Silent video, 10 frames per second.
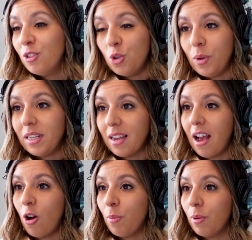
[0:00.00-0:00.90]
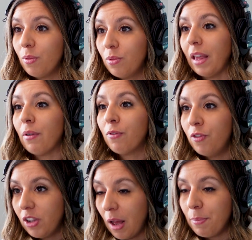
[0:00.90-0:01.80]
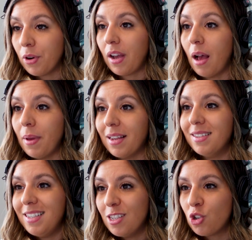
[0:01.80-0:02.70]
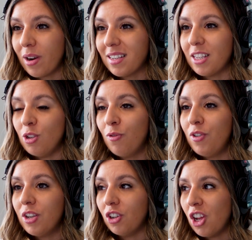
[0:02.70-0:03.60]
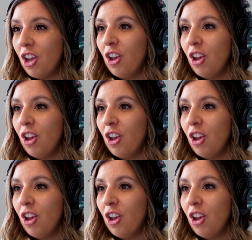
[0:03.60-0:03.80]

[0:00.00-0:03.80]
doing to help fill up your cup and de-stress that you feel